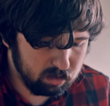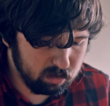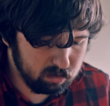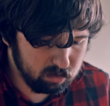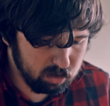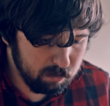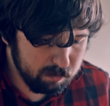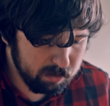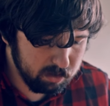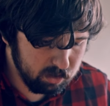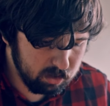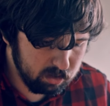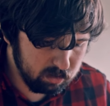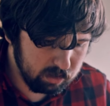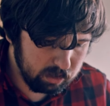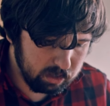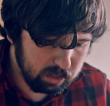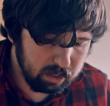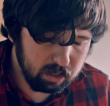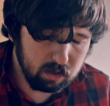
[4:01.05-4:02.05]
There's a couple of things
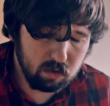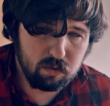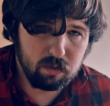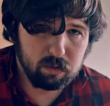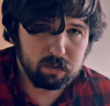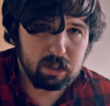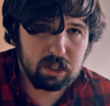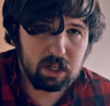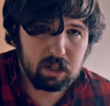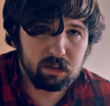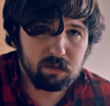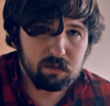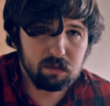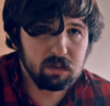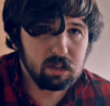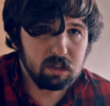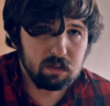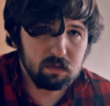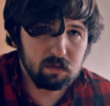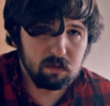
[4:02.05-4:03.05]
that can cause the
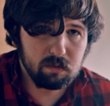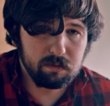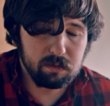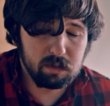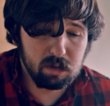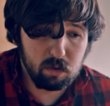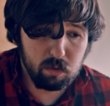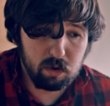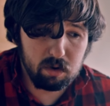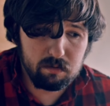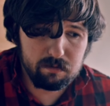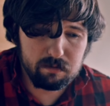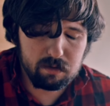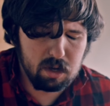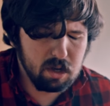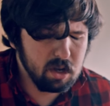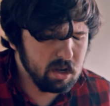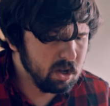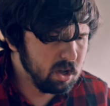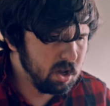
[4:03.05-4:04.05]
accuracy to sort of go
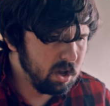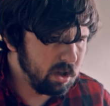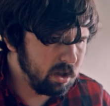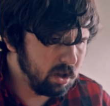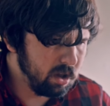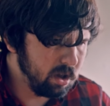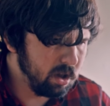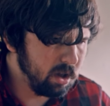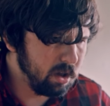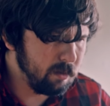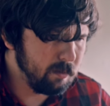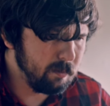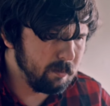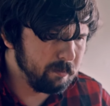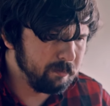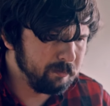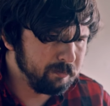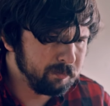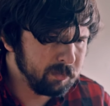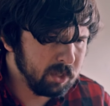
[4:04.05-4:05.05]

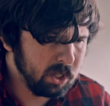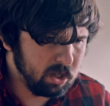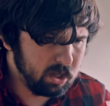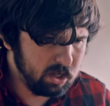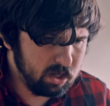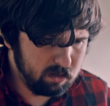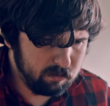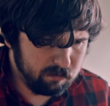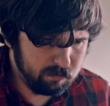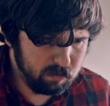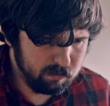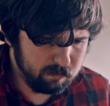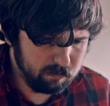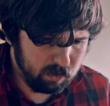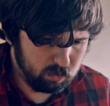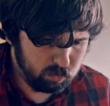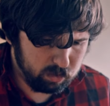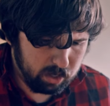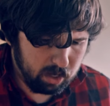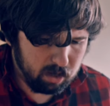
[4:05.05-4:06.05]
off. If you
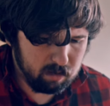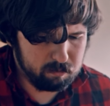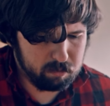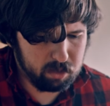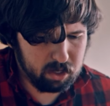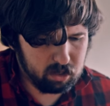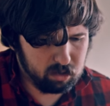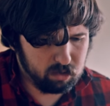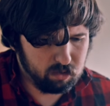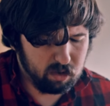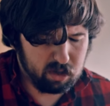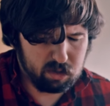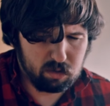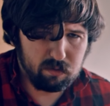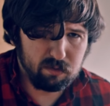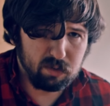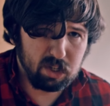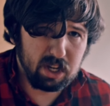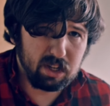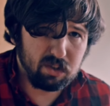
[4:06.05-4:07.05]
found you have been accurate and
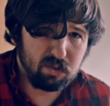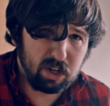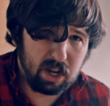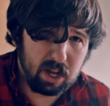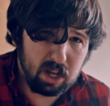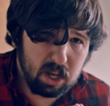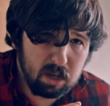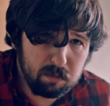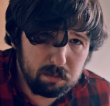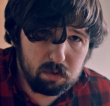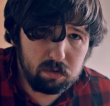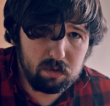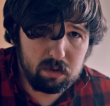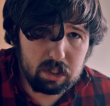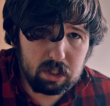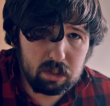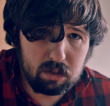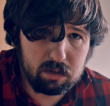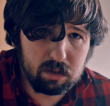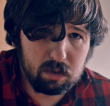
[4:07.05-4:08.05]
you've changed
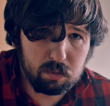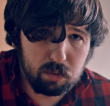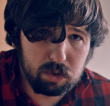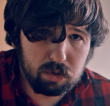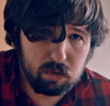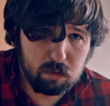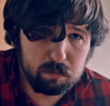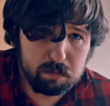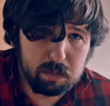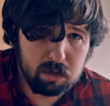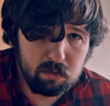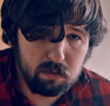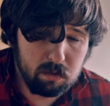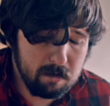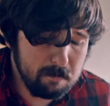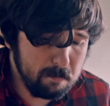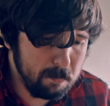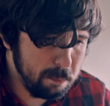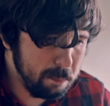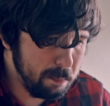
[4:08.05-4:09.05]
absolutely nothing with your bow,
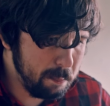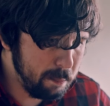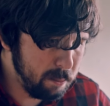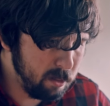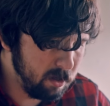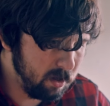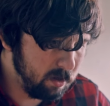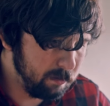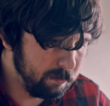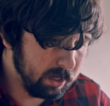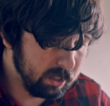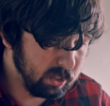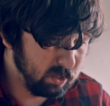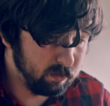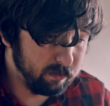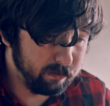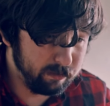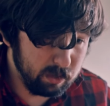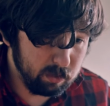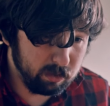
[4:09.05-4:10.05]
and
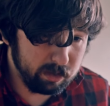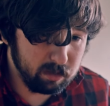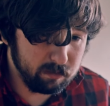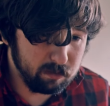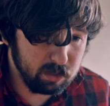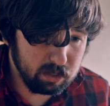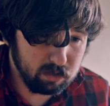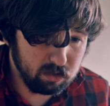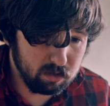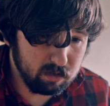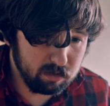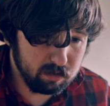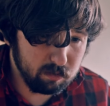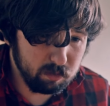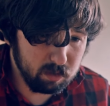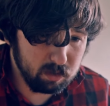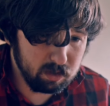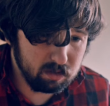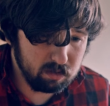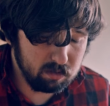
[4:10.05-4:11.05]
you feel like you've changed
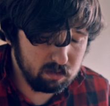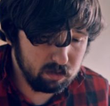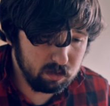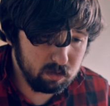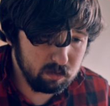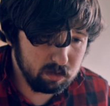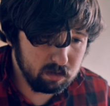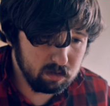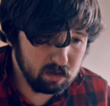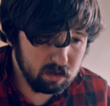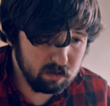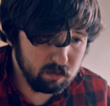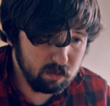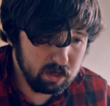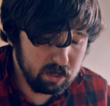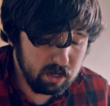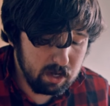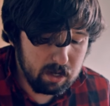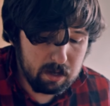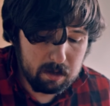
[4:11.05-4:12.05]
nothing with your shooting style,
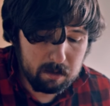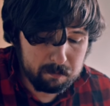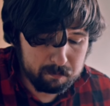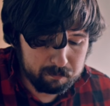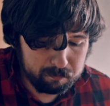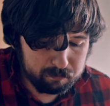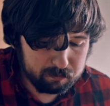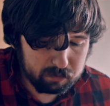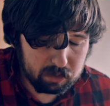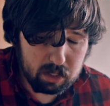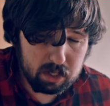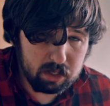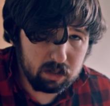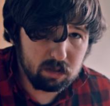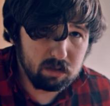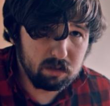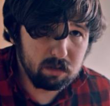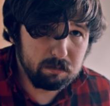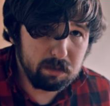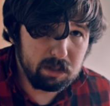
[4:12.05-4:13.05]
it
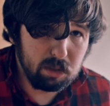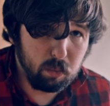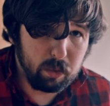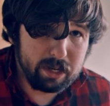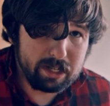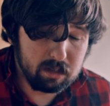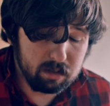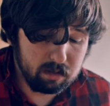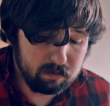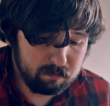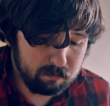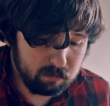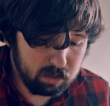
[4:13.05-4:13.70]
could just be the wind.